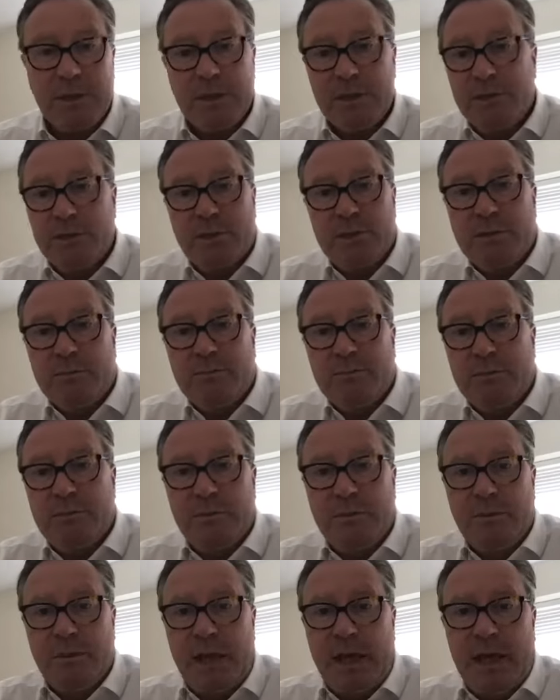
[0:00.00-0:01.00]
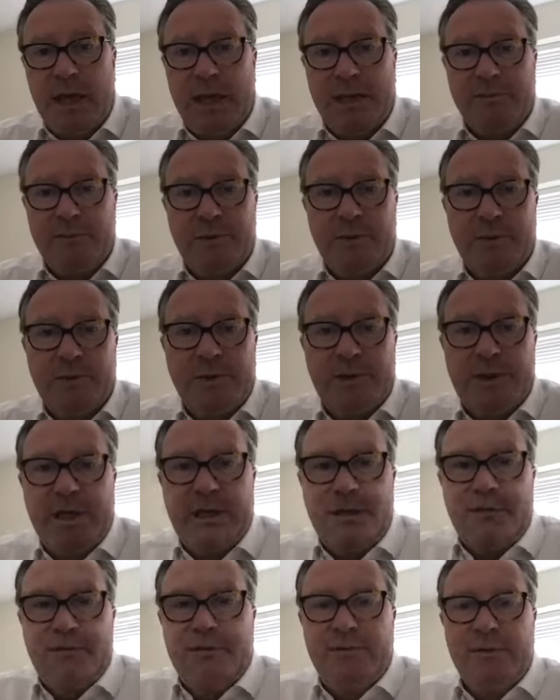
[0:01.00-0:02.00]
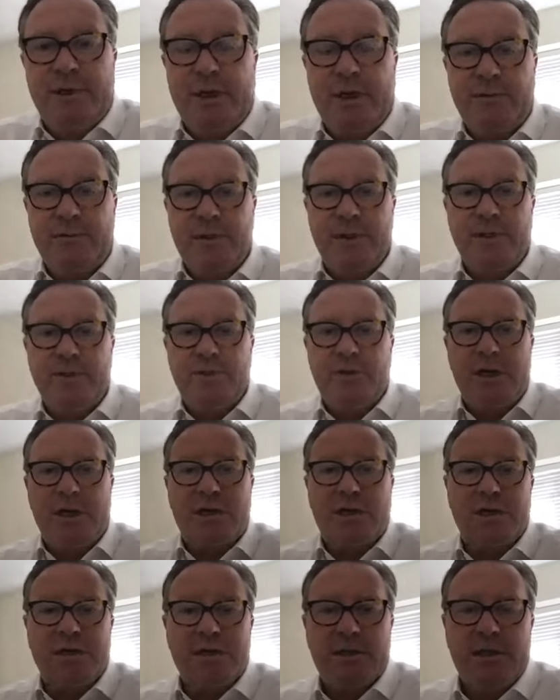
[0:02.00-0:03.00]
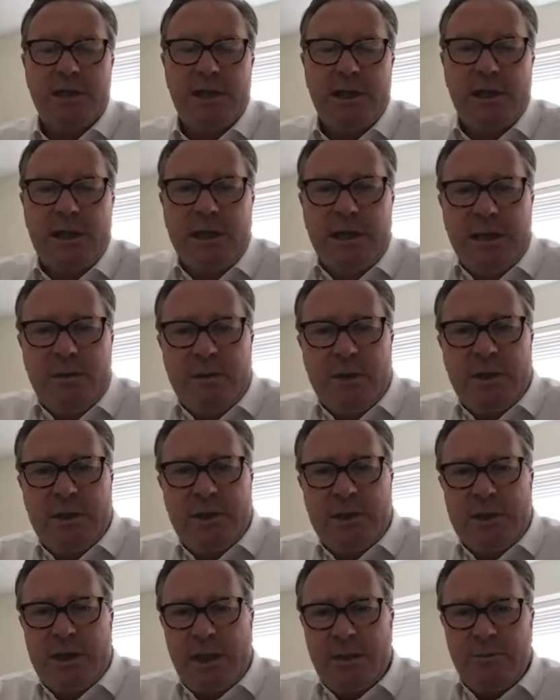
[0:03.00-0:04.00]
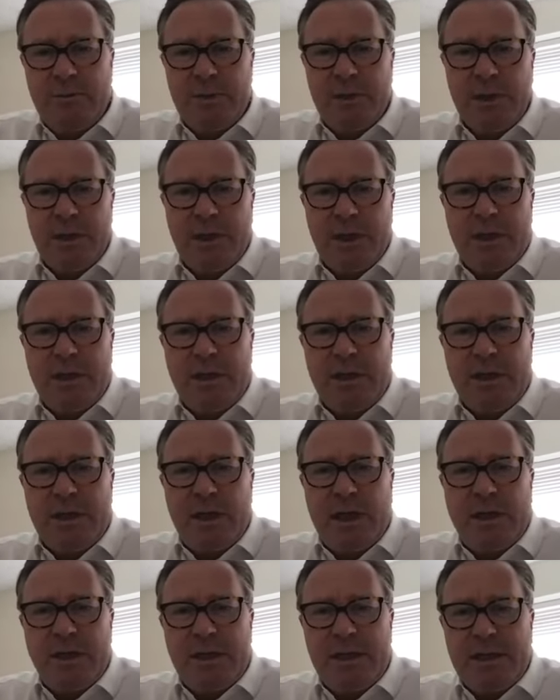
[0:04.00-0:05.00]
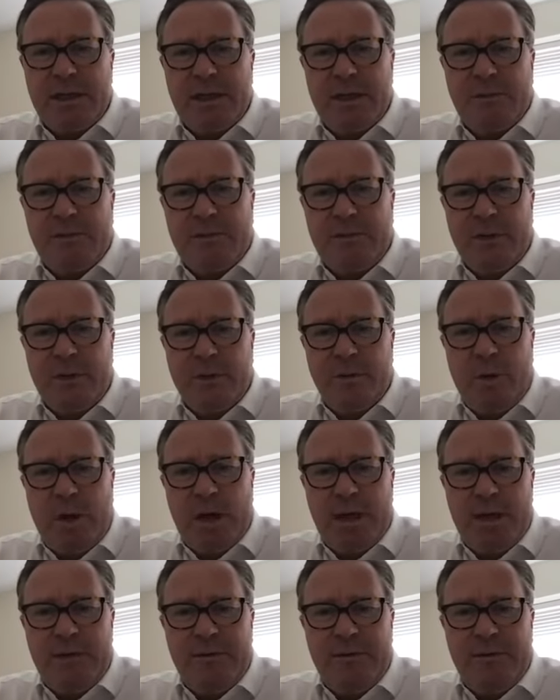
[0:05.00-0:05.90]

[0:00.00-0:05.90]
just aim to achieve the instructions. But I think if a wily